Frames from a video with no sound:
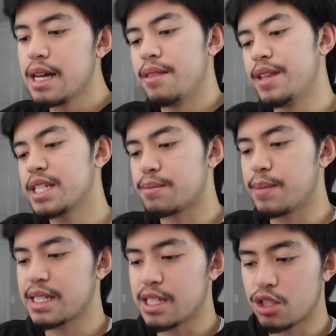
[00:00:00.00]
This
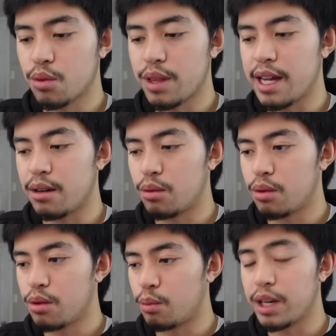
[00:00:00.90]
makes it so that
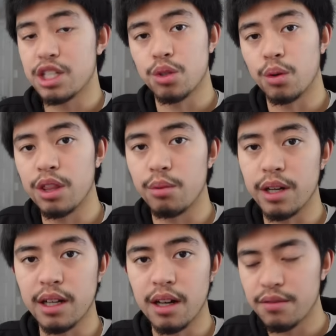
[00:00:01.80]
when it's stored in the
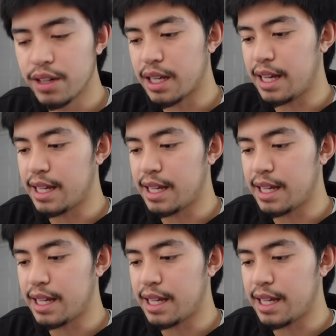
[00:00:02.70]
running config,